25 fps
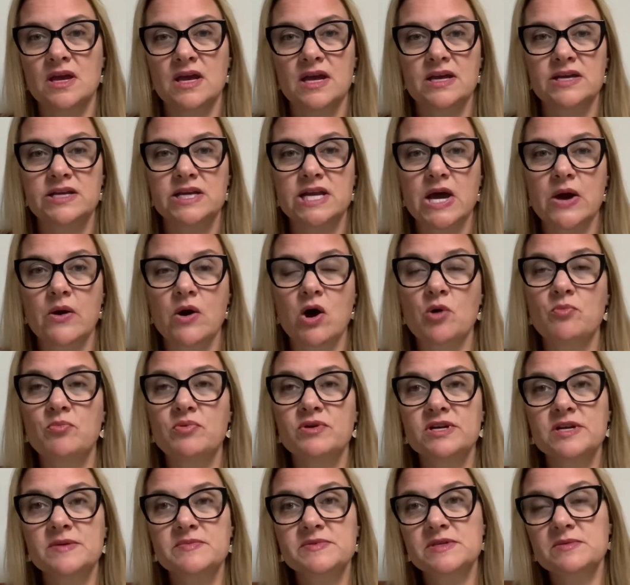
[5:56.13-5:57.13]
Now, I'll put
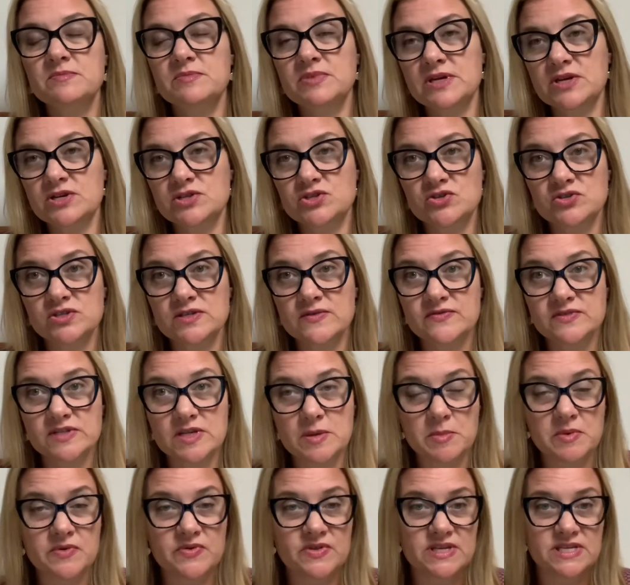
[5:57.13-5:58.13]
up some pictures of
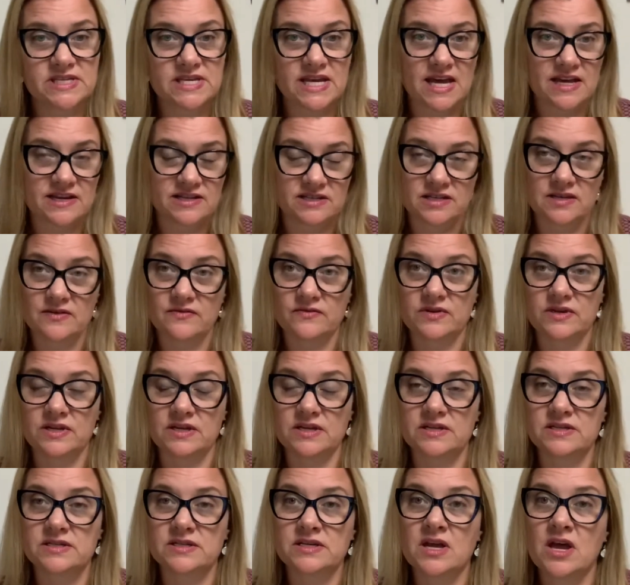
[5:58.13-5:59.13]
some of these
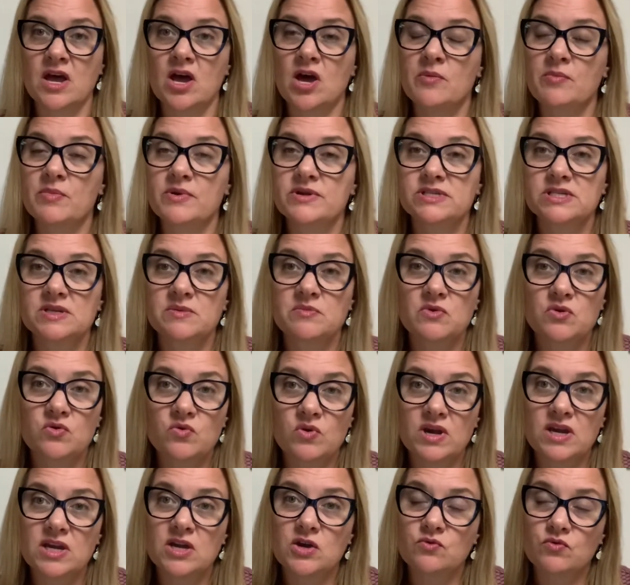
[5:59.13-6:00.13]
activities, but some
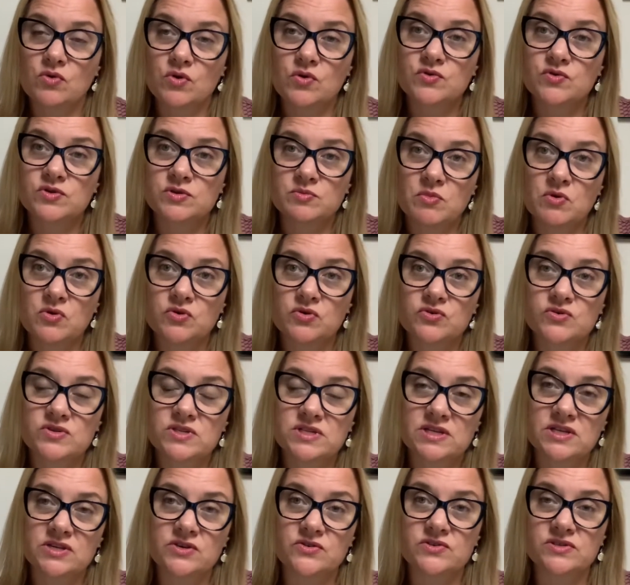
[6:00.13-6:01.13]
great gross motor
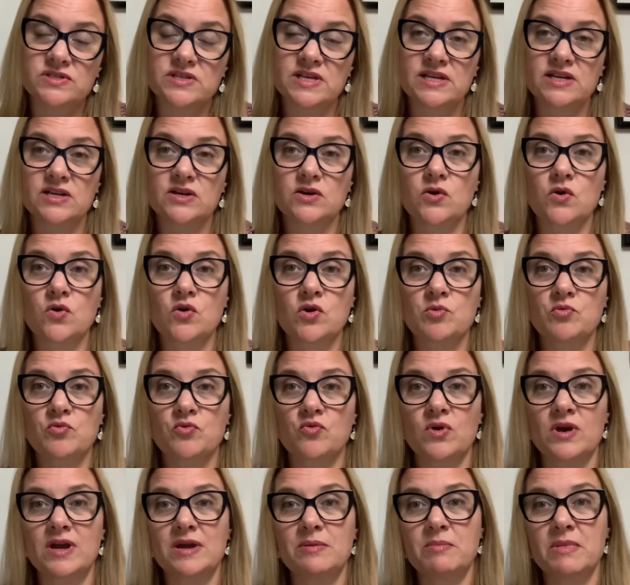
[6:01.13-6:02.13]
skills that
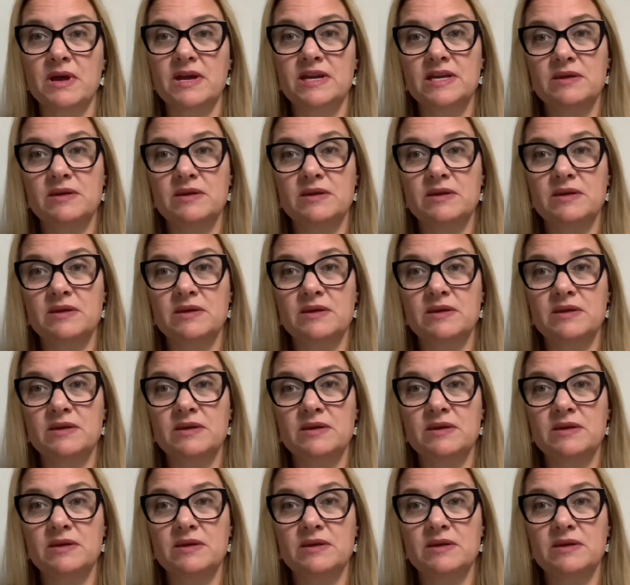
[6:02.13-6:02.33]
incorporate many